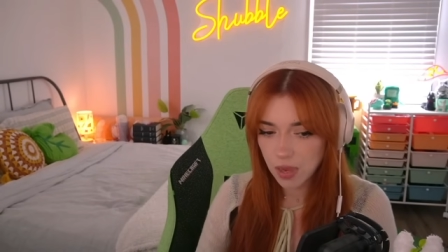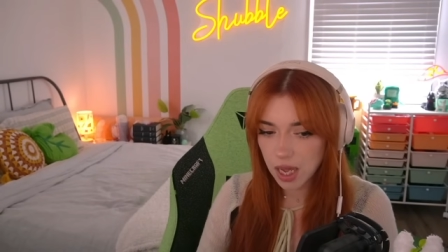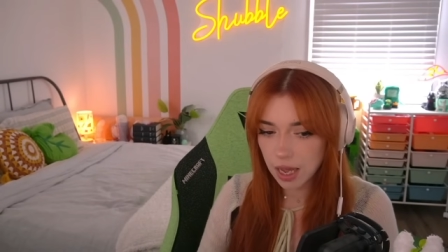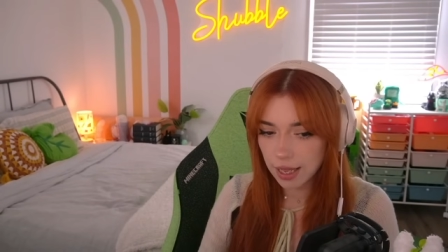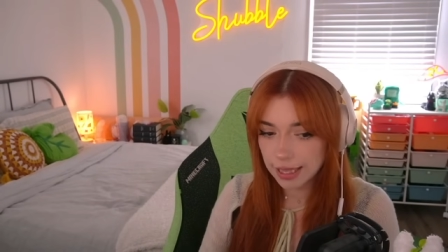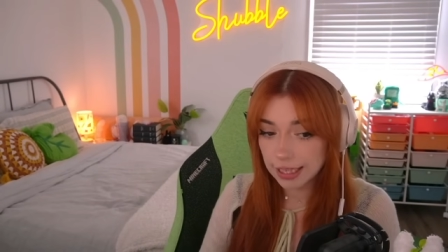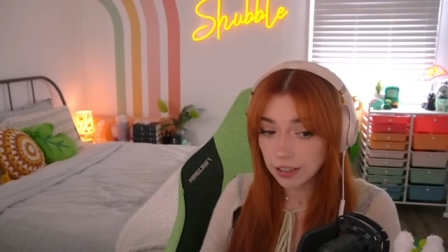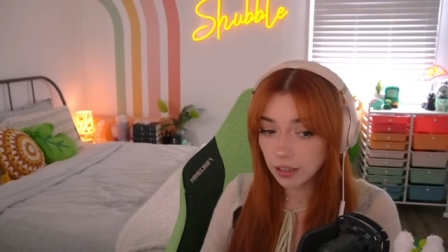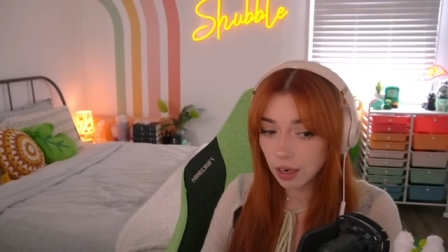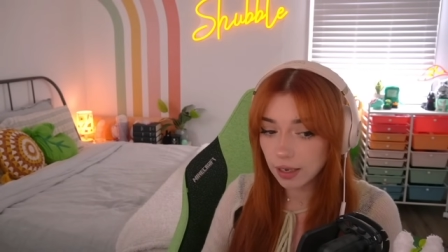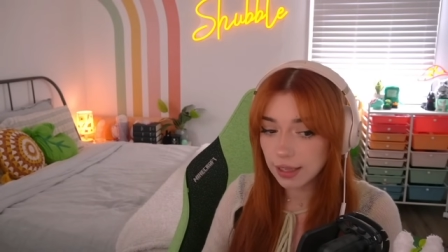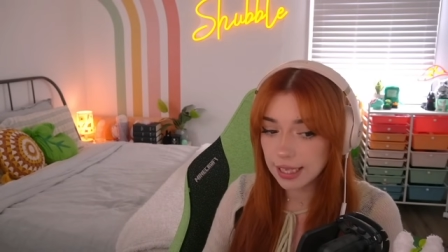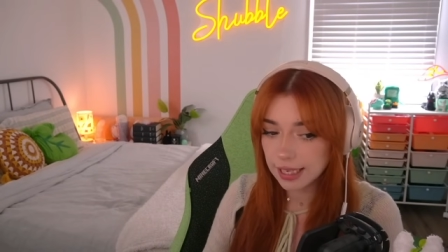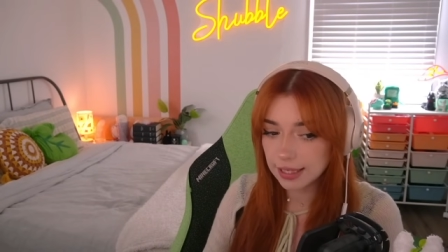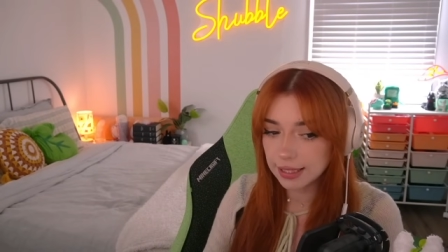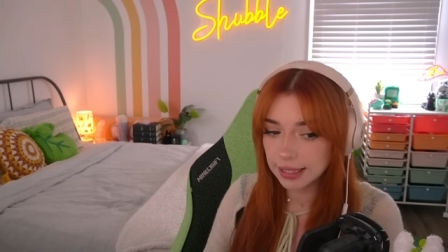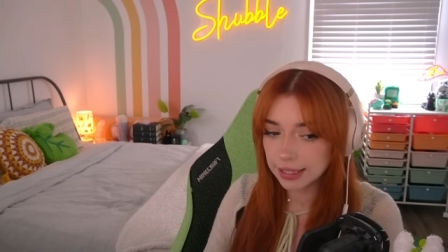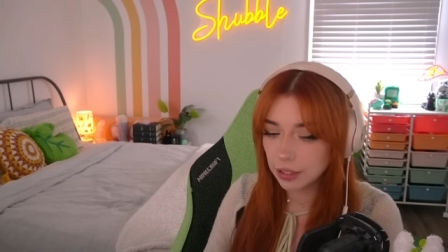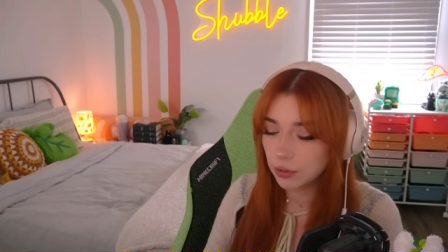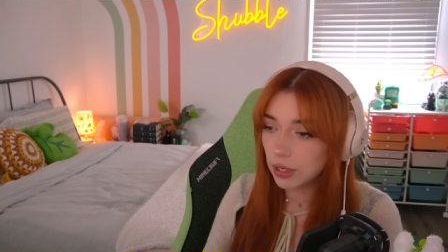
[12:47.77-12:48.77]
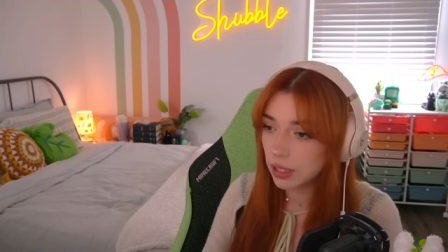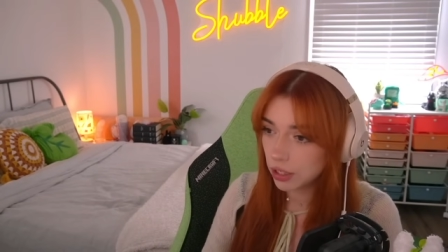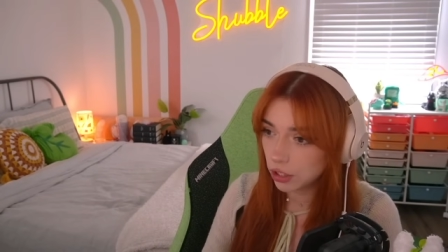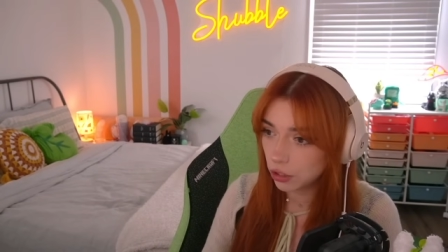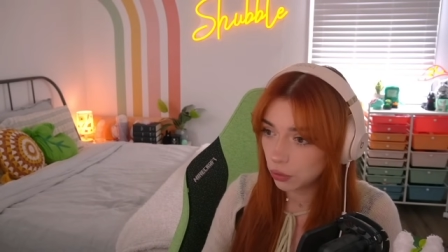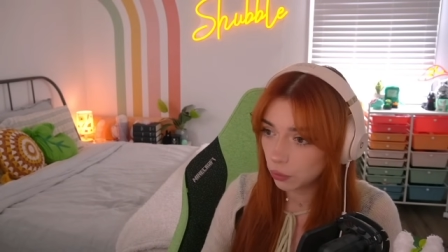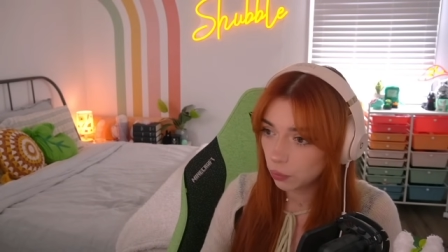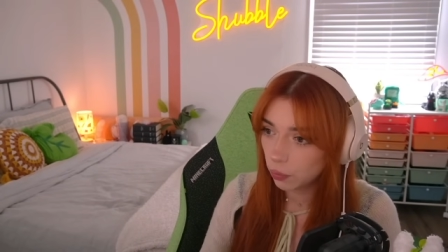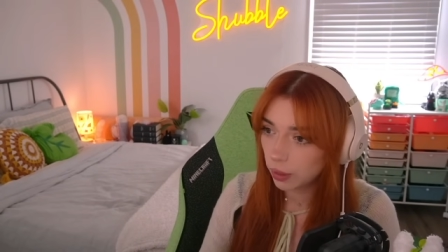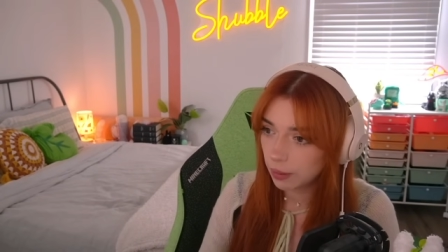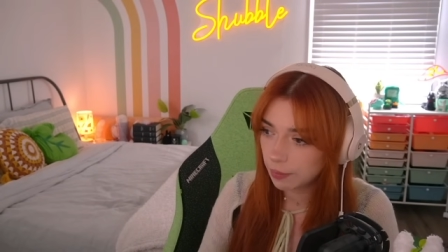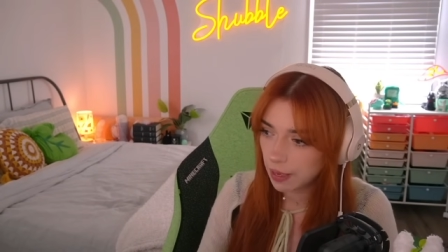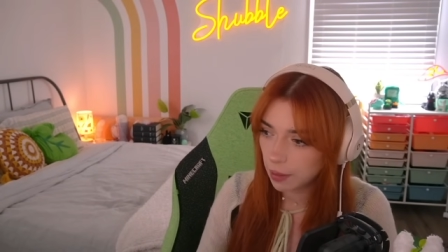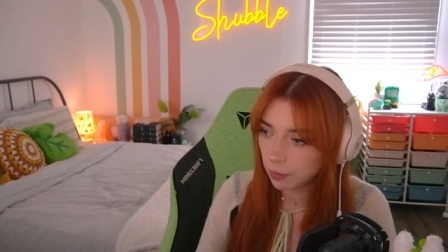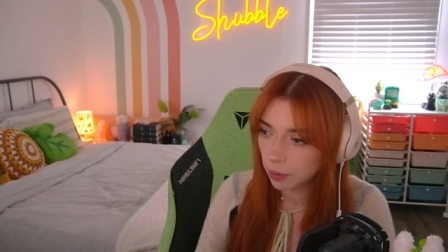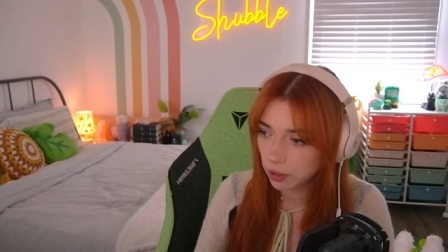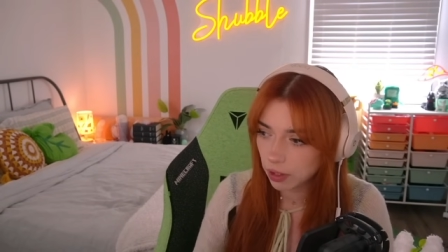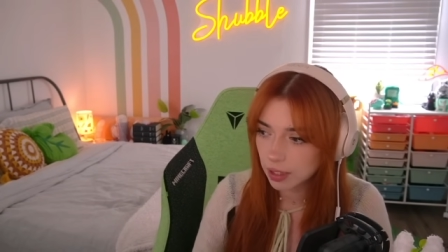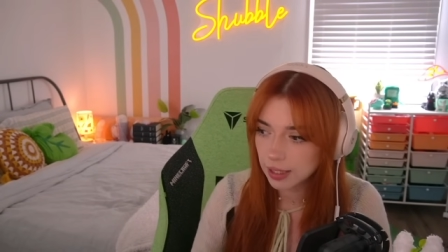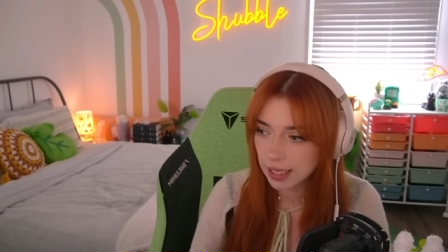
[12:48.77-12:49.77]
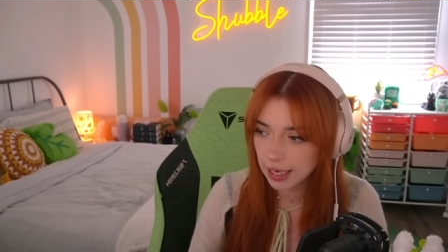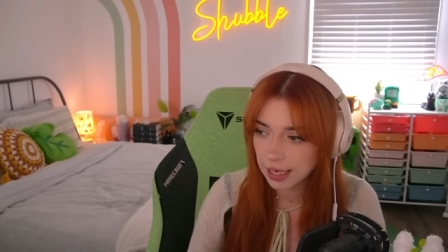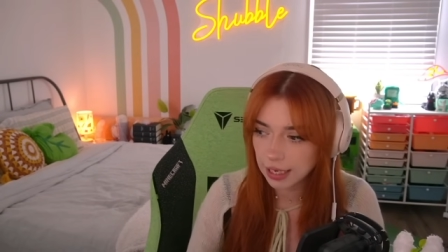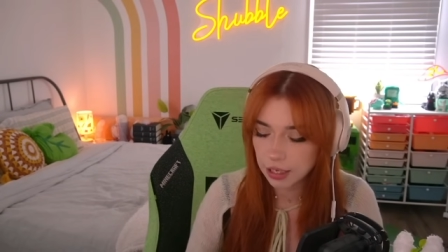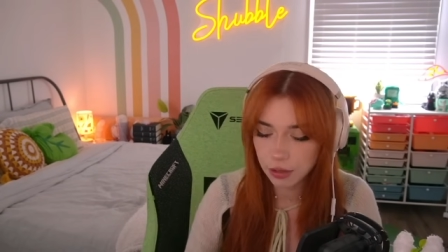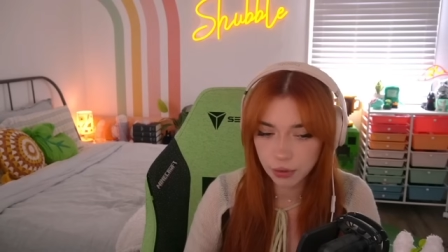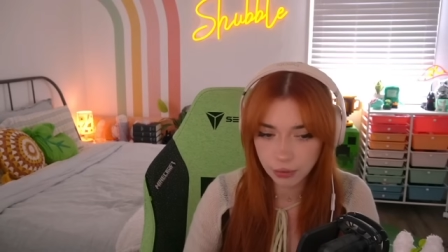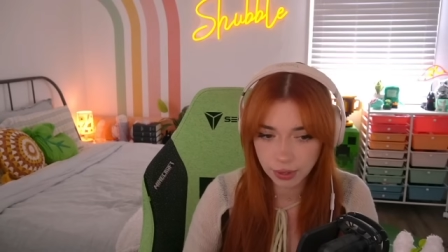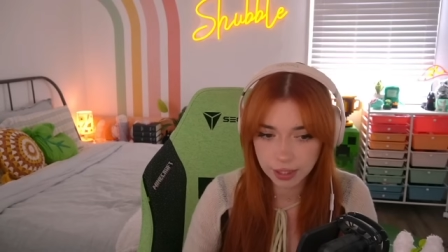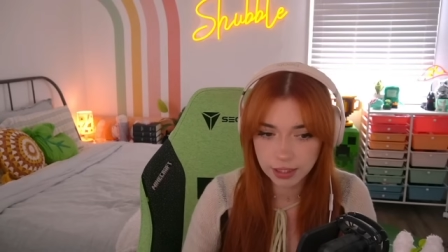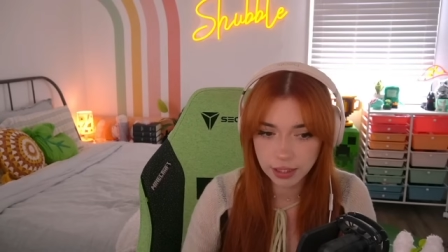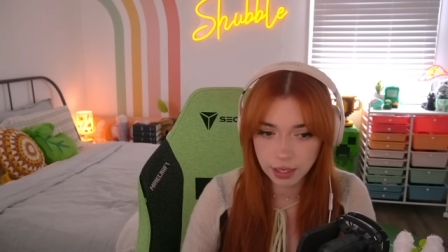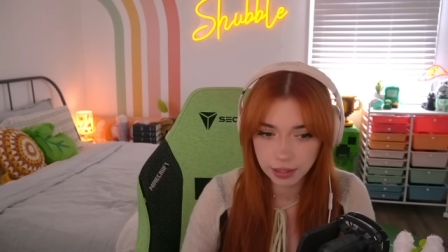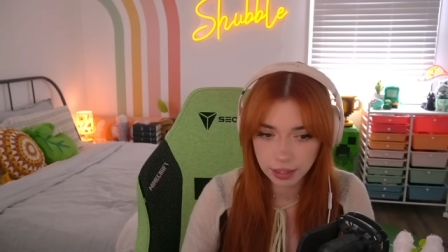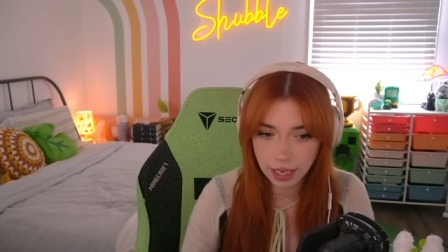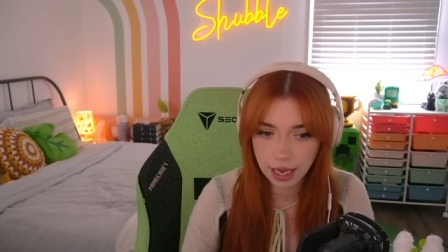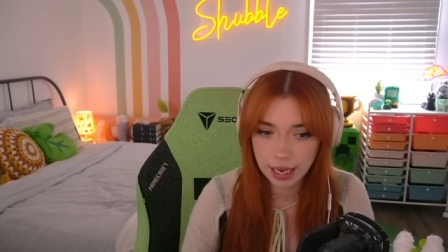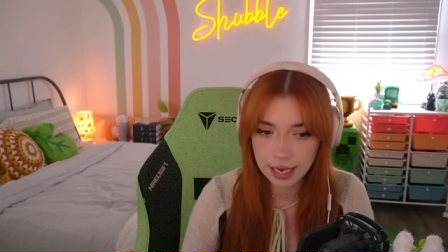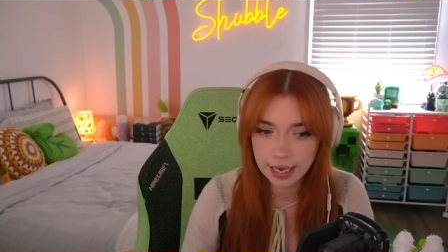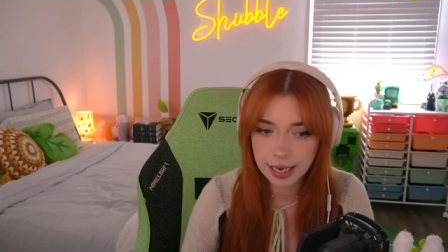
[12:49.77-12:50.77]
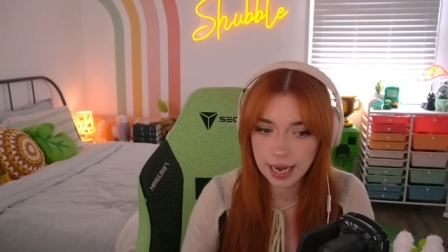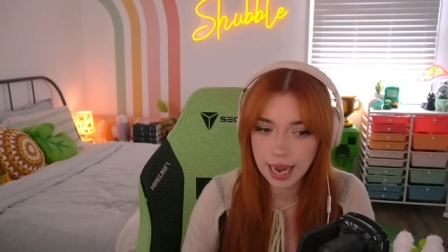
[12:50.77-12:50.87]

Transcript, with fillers: There are things that you can do when people are sending you threats online